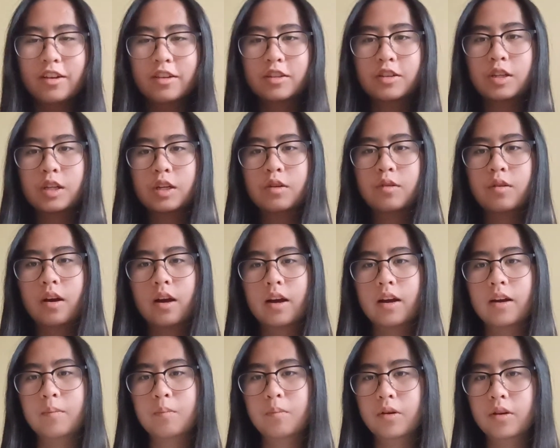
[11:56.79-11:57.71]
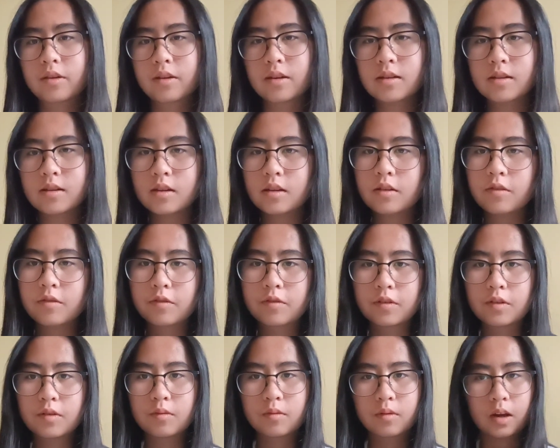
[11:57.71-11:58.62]
So I put this in a
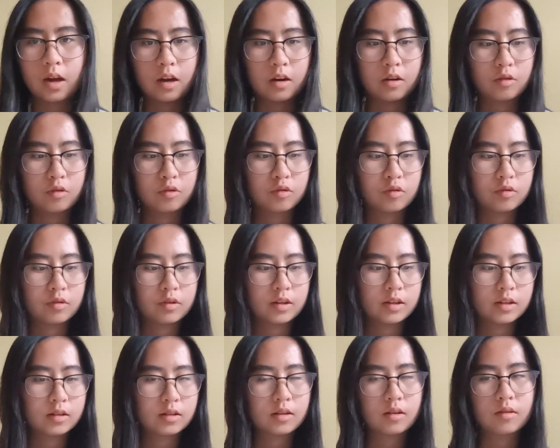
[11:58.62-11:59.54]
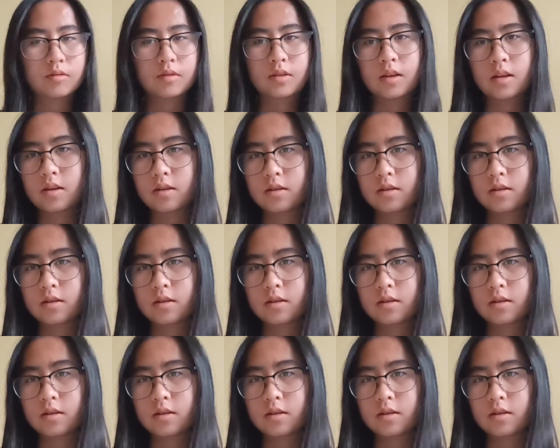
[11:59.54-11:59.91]
few categories so it's